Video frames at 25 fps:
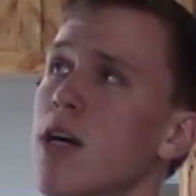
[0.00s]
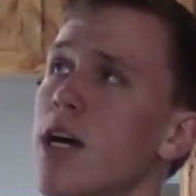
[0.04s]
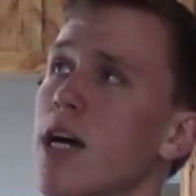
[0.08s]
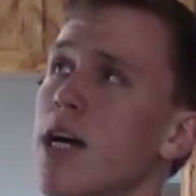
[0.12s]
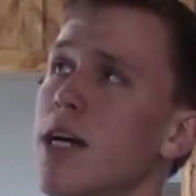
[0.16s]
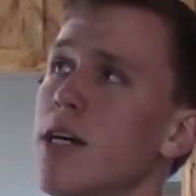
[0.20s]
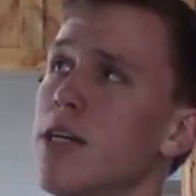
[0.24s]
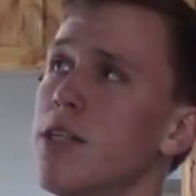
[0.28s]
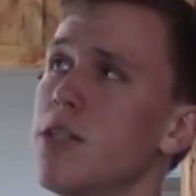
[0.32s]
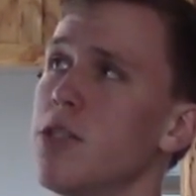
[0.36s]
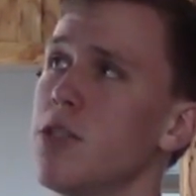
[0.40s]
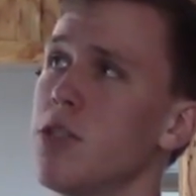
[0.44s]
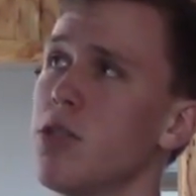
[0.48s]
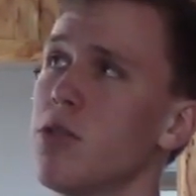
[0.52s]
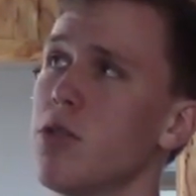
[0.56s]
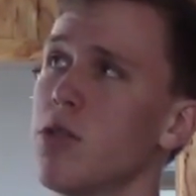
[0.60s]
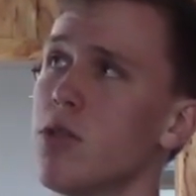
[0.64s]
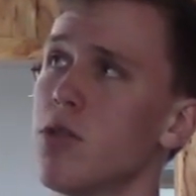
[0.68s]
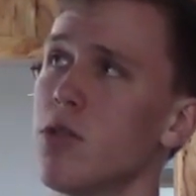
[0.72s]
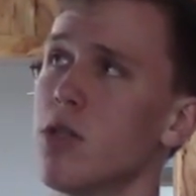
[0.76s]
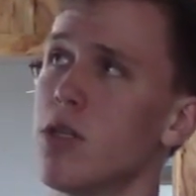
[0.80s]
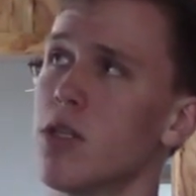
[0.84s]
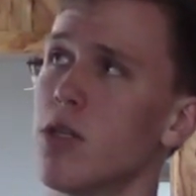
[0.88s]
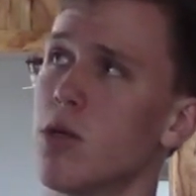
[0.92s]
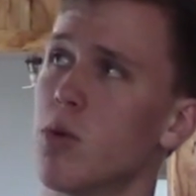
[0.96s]
and
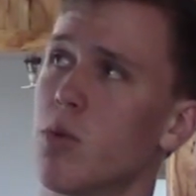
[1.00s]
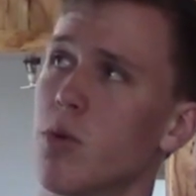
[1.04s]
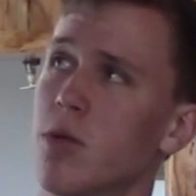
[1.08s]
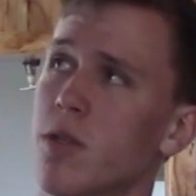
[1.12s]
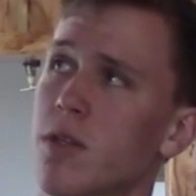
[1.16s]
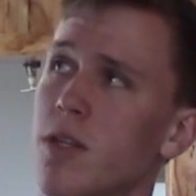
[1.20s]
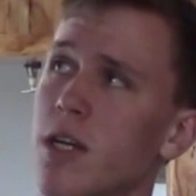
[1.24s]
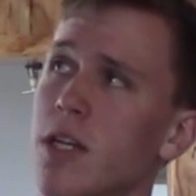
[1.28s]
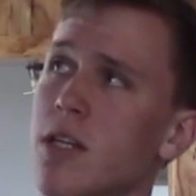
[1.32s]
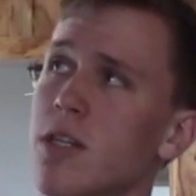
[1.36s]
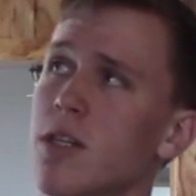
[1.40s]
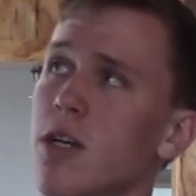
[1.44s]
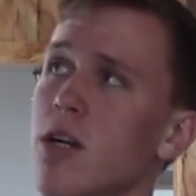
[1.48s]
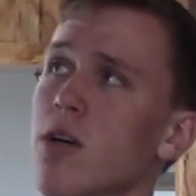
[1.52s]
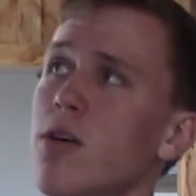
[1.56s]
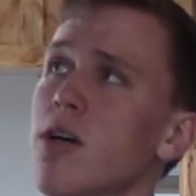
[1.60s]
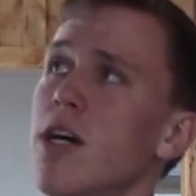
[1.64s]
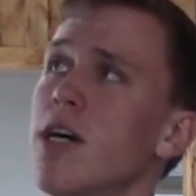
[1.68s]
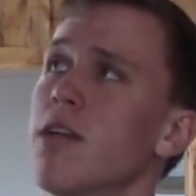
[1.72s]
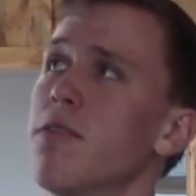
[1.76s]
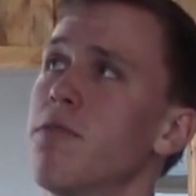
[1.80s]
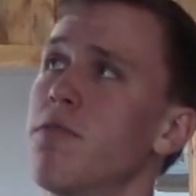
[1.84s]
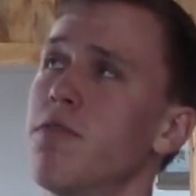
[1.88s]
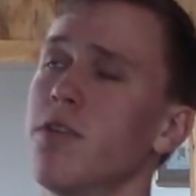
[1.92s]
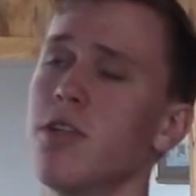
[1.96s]
you would then go
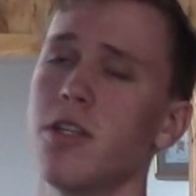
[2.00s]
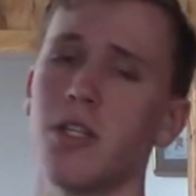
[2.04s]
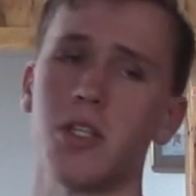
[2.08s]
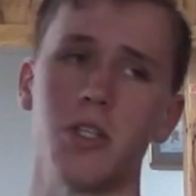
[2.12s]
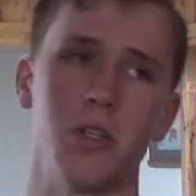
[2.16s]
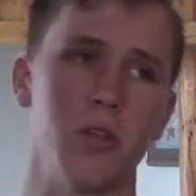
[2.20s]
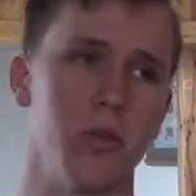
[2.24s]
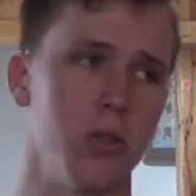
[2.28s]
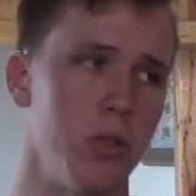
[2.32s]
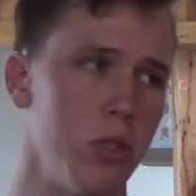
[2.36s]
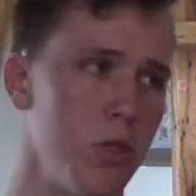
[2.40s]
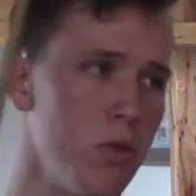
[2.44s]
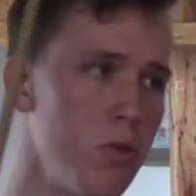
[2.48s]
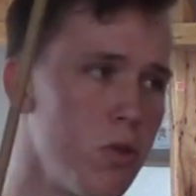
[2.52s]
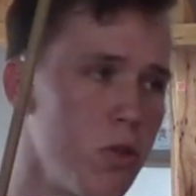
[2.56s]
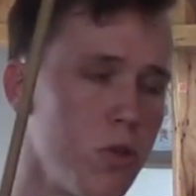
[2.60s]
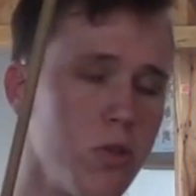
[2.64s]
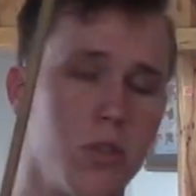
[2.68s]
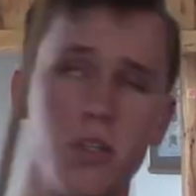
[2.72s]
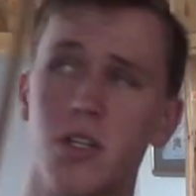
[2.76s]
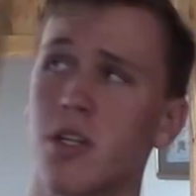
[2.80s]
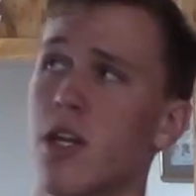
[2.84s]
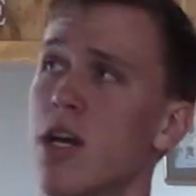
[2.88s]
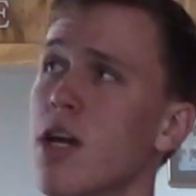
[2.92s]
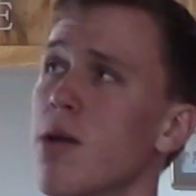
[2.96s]
and fill in your new
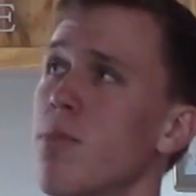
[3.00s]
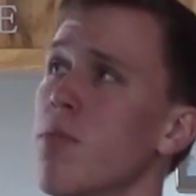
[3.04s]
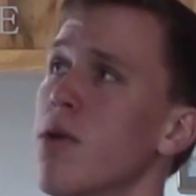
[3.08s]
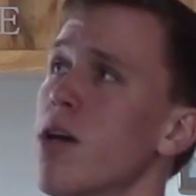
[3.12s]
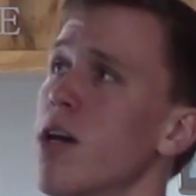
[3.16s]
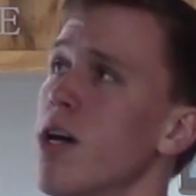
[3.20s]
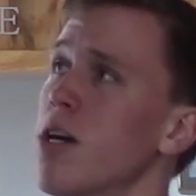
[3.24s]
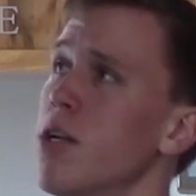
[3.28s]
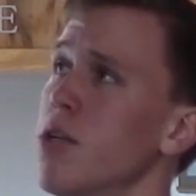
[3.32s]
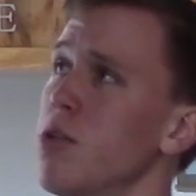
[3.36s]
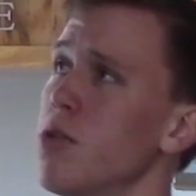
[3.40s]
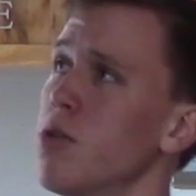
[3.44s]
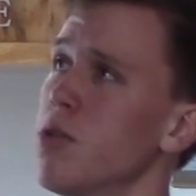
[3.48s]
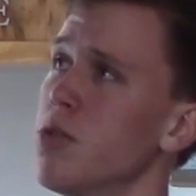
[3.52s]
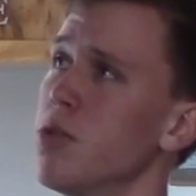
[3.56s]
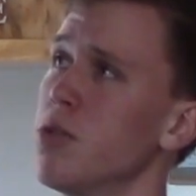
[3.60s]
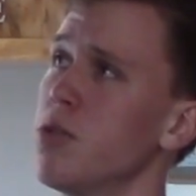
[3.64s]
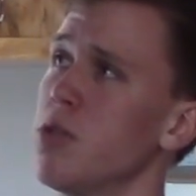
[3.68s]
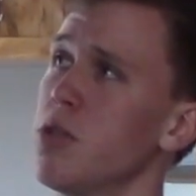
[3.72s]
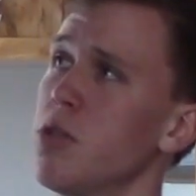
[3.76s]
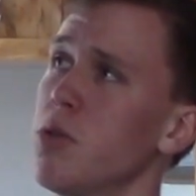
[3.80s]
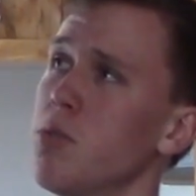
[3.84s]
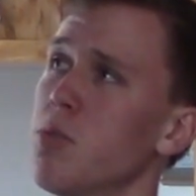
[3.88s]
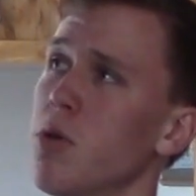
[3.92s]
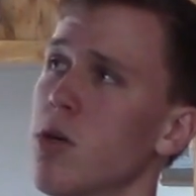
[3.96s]
username and your
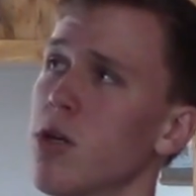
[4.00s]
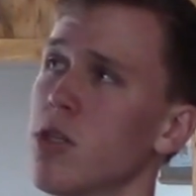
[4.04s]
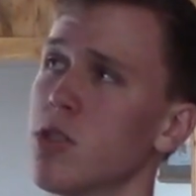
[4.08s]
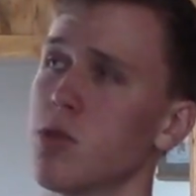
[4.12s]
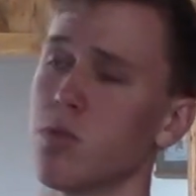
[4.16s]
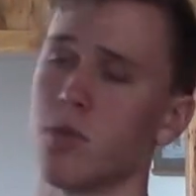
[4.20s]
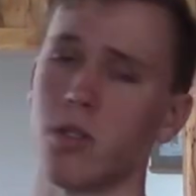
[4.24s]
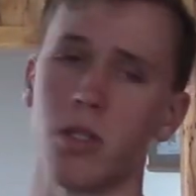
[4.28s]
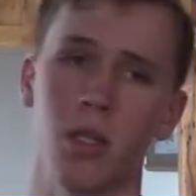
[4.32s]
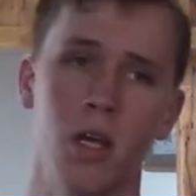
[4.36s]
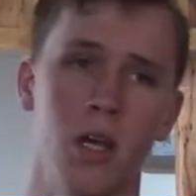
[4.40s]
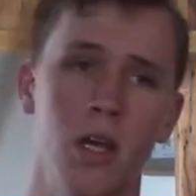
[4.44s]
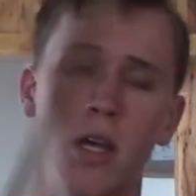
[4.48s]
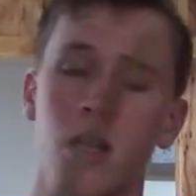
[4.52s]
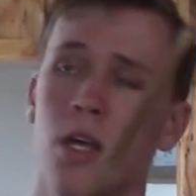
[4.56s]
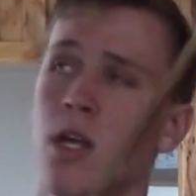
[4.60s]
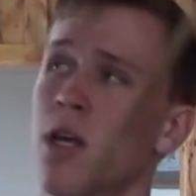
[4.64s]
new password.